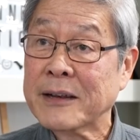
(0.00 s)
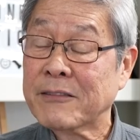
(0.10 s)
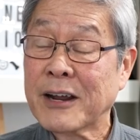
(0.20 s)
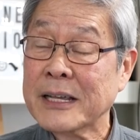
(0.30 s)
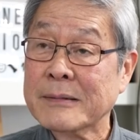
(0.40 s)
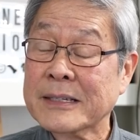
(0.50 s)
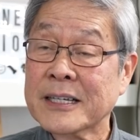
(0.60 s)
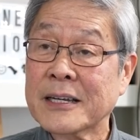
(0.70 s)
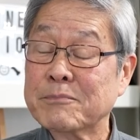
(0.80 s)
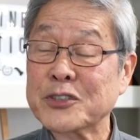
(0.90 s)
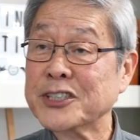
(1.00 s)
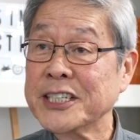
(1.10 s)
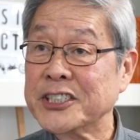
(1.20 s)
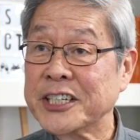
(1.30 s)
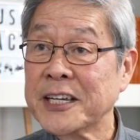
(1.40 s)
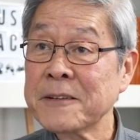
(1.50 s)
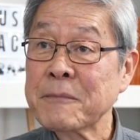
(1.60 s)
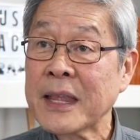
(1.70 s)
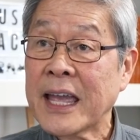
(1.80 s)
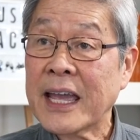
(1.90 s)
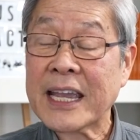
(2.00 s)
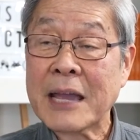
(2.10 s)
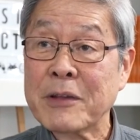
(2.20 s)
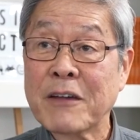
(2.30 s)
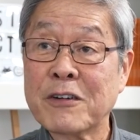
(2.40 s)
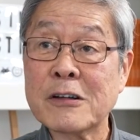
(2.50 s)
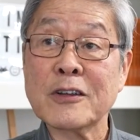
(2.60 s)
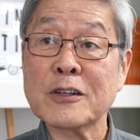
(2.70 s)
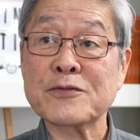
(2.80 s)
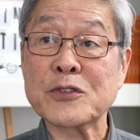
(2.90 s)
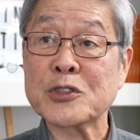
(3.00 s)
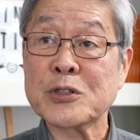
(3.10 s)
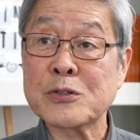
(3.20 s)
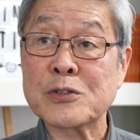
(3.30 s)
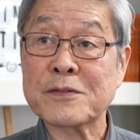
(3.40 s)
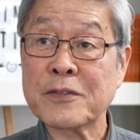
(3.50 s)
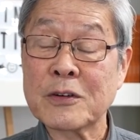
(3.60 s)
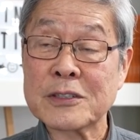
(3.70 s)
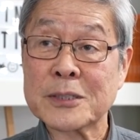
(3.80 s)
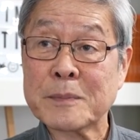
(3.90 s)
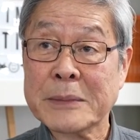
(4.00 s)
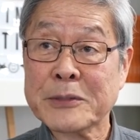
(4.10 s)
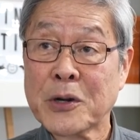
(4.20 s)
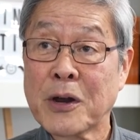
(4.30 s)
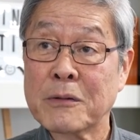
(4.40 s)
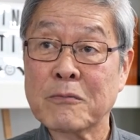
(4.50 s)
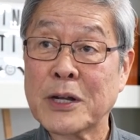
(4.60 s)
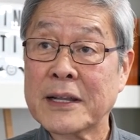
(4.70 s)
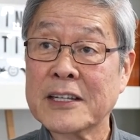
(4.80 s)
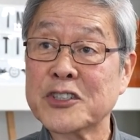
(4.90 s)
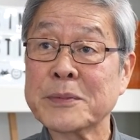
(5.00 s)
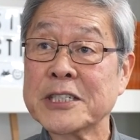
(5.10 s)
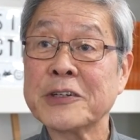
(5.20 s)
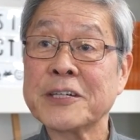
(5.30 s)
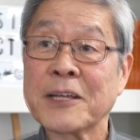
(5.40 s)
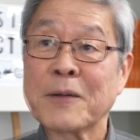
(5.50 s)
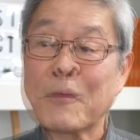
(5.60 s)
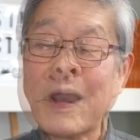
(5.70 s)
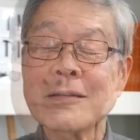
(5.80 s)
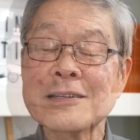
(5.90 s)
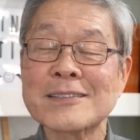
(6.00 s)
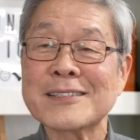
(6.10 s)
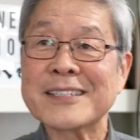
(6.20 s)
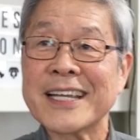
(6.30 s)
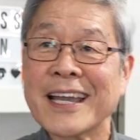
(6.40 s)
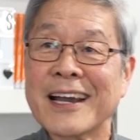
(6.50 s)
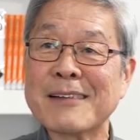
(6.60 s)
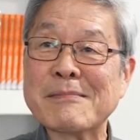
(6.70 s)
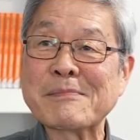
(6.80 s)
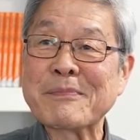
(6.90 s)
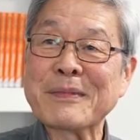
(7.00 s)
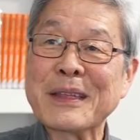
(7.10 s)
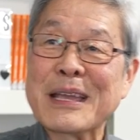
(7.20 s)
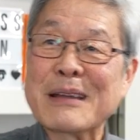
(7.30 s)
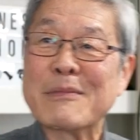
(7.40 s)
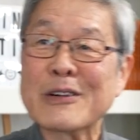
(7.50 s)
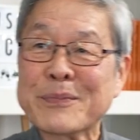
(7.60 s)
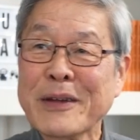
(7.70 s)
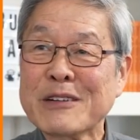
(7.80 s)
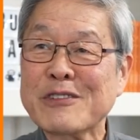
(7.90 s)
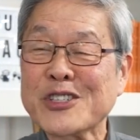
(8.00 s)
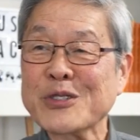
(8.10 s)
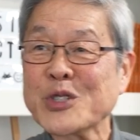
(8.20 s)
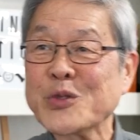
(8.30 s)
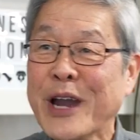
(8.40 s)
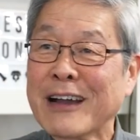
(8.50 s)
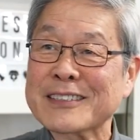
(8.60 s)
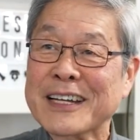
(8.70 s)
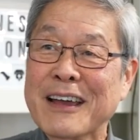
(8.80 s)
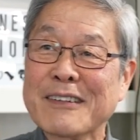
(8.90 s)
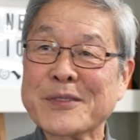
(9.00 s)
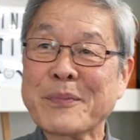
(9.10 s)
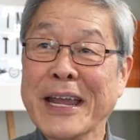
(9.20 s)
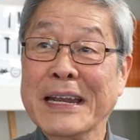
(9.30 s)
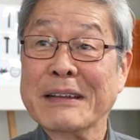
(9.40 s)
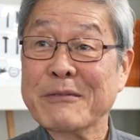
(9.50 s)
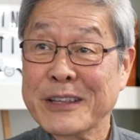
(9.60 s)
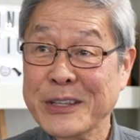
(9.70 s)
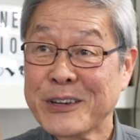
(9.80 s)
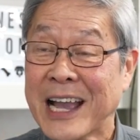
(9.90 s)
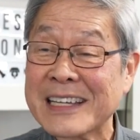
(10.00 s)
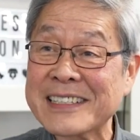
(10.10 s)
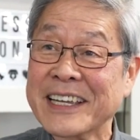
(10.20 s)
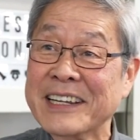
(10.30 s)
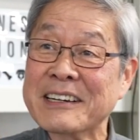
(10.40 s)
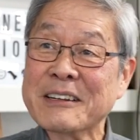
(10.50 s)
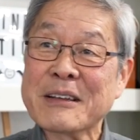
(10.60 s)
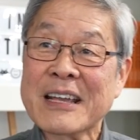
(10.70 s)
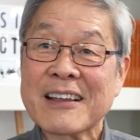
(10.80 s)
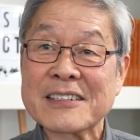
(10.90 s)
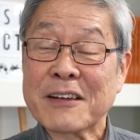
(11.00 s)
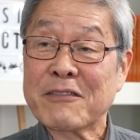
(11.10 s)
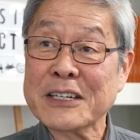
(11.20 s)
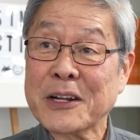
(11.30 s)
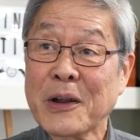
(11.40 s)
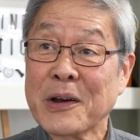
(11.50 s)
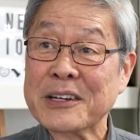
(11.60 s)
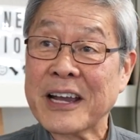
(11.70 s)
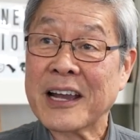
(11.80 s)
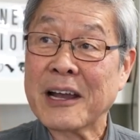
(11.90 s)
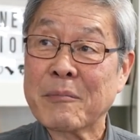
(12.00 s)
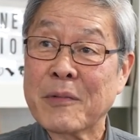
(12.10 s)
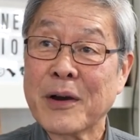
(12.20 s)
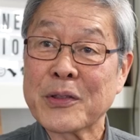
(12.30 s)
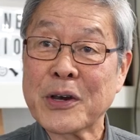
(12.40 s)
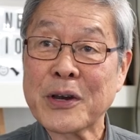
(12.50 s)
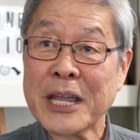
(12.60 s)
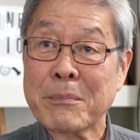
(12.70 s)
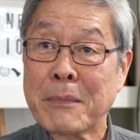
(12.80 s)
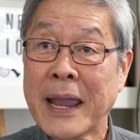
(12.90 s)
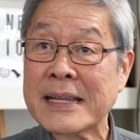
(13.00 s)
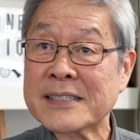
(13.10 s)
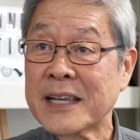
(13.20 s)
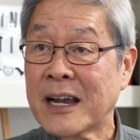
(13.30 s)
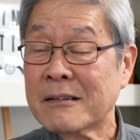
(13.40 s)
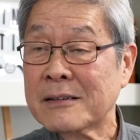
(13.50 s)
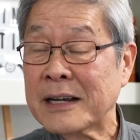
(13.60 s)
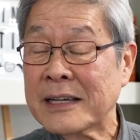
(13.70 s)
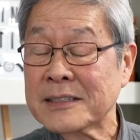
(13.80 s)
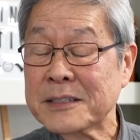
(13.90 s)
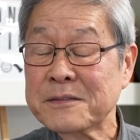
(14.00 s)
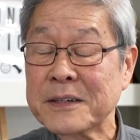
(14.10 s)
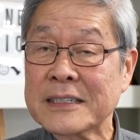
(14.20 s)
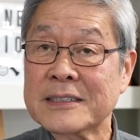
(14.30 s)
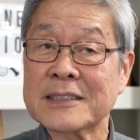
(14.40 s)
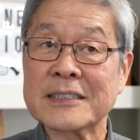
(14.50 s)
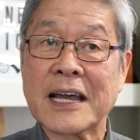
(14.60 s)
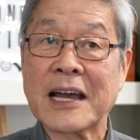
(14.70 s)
and the right procedure, it can be a very useful tool to focus people on what they should be doing. Wow, this is the most beneficial 2 hours that I've spent with you guys here, because I've learned a lot. Although it may sound as if it's